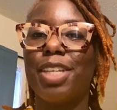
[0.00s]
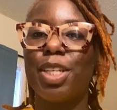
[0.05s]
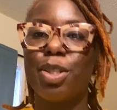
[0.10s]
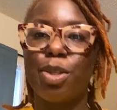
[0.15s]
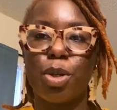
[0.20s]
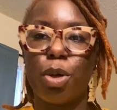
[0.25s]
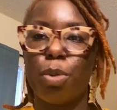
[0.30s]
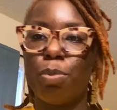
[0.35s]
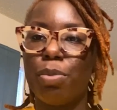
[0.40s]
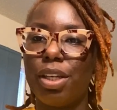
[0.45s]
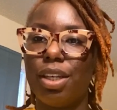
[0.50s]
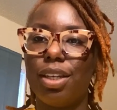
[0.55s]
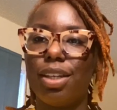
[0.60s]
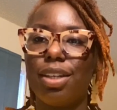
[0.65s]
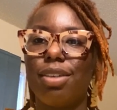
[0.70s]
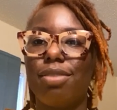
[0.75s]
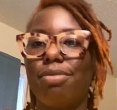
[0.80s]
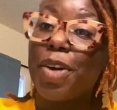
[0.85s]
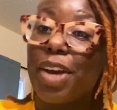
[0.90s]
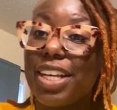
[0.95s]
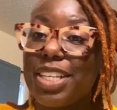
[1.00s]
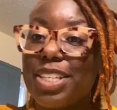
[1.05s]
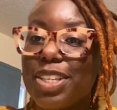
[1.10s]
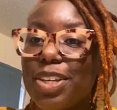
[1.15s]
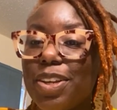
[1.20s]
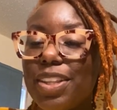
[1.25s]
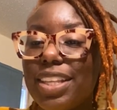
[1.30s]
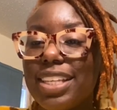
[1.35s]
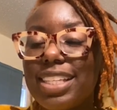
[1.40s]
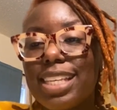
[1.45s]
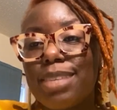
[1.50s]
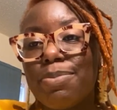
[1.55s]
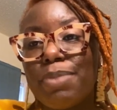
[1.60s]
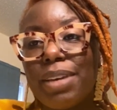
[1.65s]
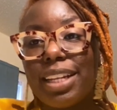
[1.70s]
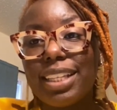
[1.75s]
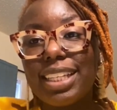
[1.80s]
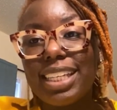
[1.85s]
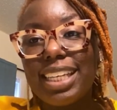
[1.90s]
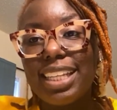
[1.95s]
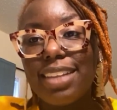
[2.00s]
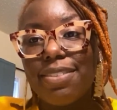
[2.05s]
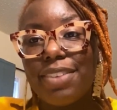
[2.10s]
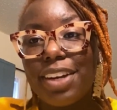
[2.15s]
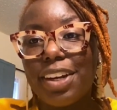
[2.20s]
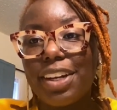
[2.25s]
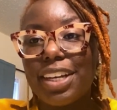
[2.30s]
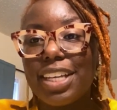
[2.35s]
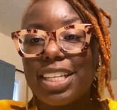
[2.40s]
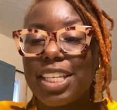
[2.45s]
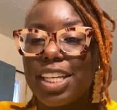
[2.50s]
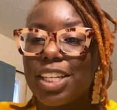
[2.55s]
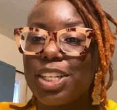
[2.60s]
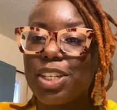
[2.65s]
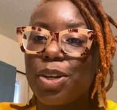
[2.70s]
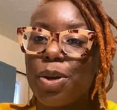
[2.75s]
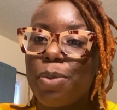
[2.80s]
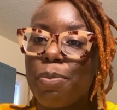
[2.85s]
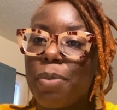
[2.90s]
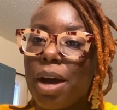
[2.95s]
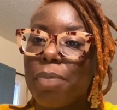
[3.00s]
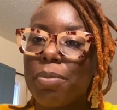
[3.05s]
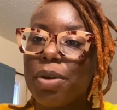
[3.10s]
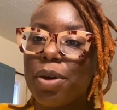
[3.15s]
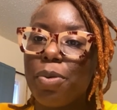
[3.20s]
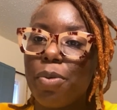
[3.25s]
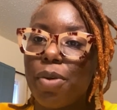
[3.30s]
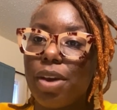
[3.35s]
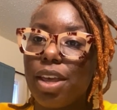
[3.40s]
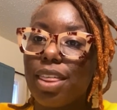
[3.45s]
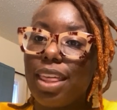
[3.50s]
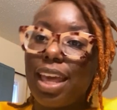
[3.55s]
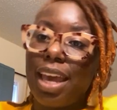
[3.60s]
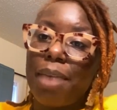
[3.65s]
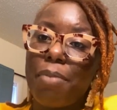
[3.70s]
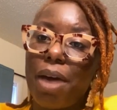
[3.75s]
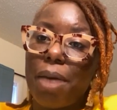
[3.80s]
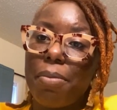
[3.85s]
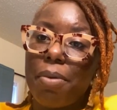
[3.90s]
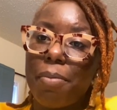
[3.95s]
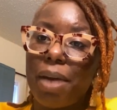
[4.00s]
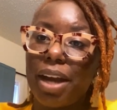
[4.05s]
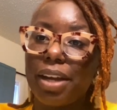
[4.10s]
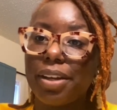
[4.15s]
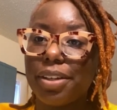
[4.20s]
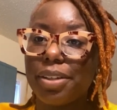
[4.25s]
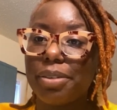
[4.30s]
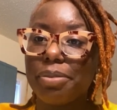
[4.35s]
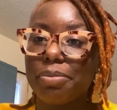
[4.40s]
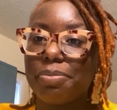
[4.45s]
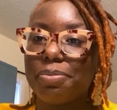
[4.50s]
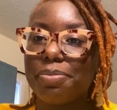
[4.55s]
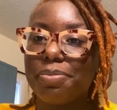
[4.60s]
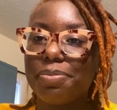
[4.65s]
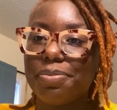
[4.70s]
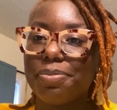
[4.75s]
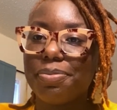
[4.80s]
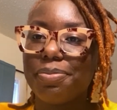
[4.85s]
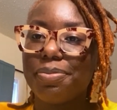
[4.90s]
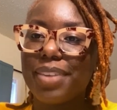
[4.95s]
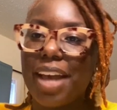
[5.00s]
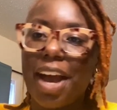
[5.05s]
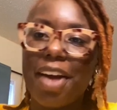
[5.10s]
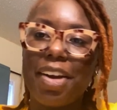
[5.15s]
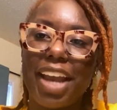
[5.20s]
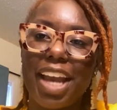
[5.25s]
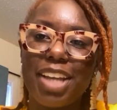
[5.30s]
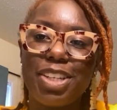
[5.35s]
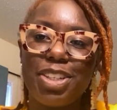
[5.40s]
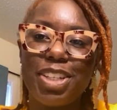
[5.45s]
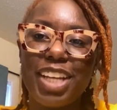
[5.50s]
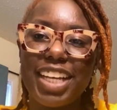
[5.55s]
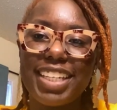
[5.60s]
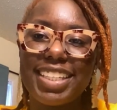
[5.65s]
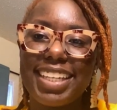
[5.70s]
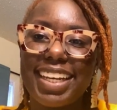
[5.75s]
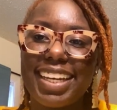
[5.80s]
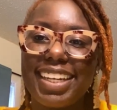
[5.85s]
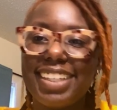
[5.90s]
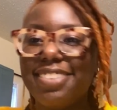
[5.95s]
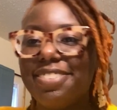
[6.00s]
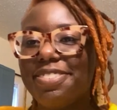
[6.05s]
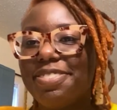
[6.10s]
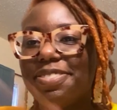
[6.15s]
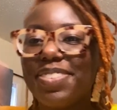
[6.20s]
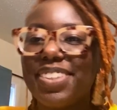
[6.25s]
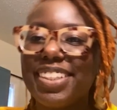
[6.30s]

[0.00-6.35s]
is so big. Okay, so this has been Aaliyah, the Very Intentional Mama, with a Mama Minder. I'll catch you next time.